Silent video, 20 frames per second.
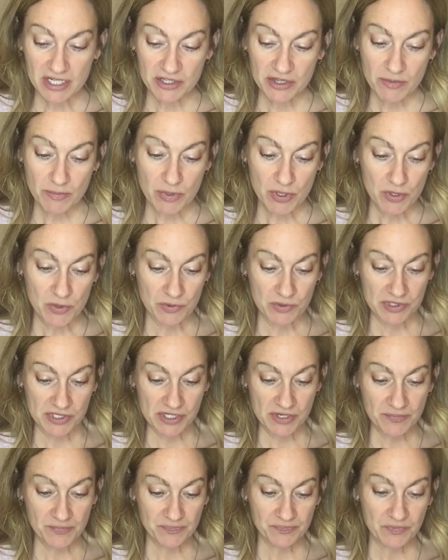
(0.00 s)
of the
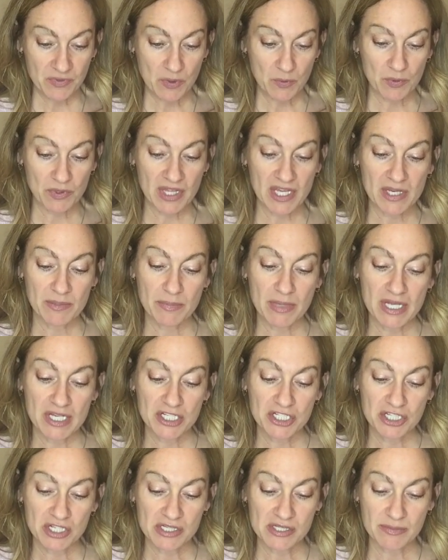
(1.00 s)
bones, where they had
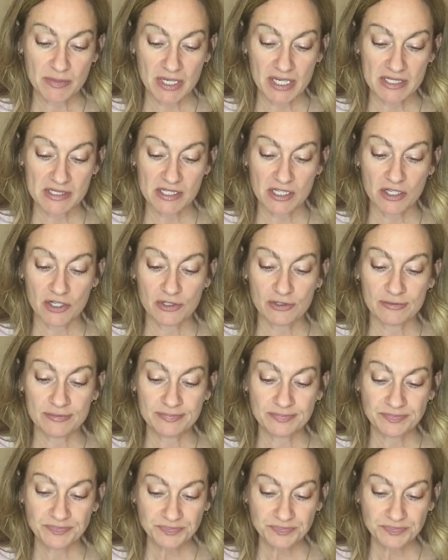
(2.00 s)
been just minutes ago.